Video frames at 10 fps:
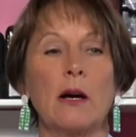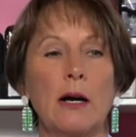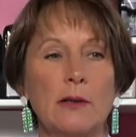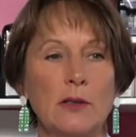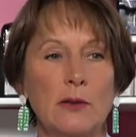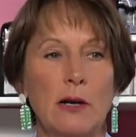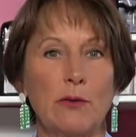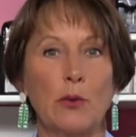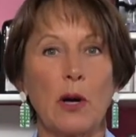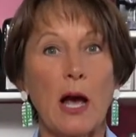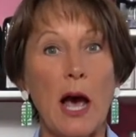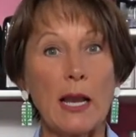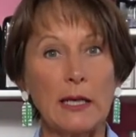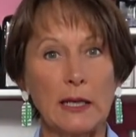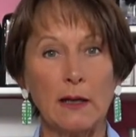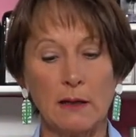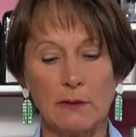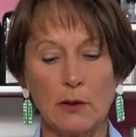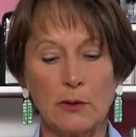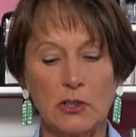uh, so that if you were cutting
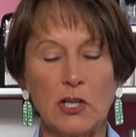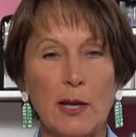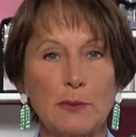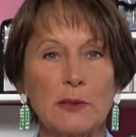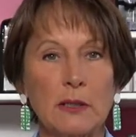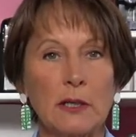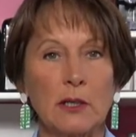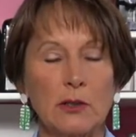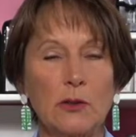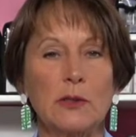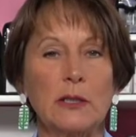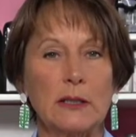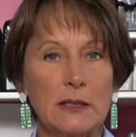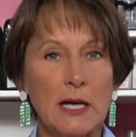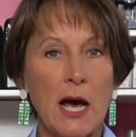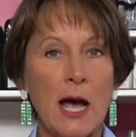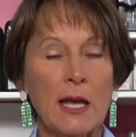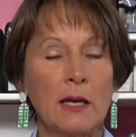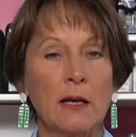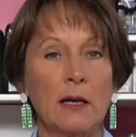those shapes using the
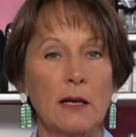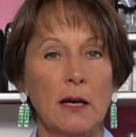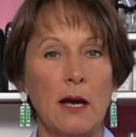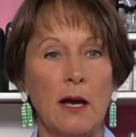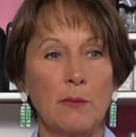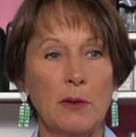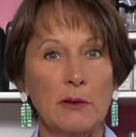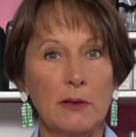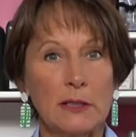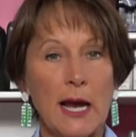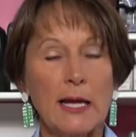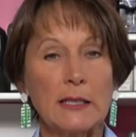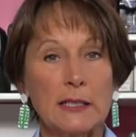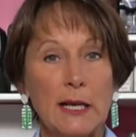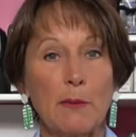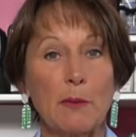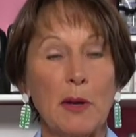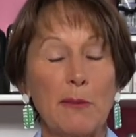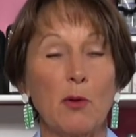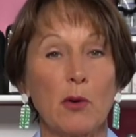die um, the die and stamp and
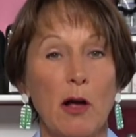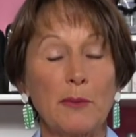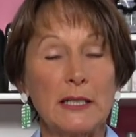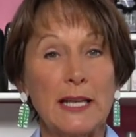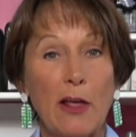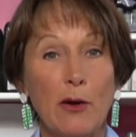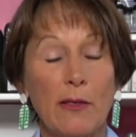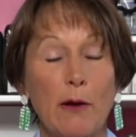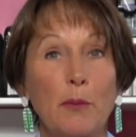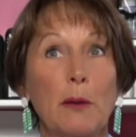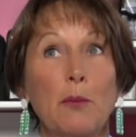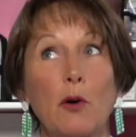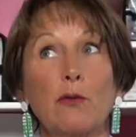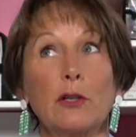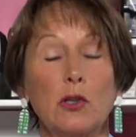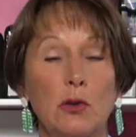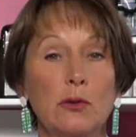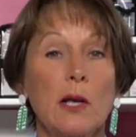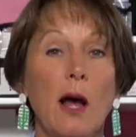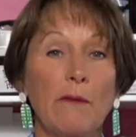paper would all be together, and that'll be a perfect
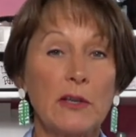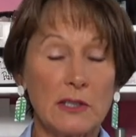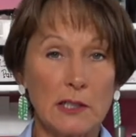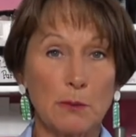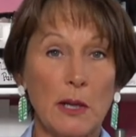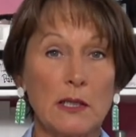use of the six by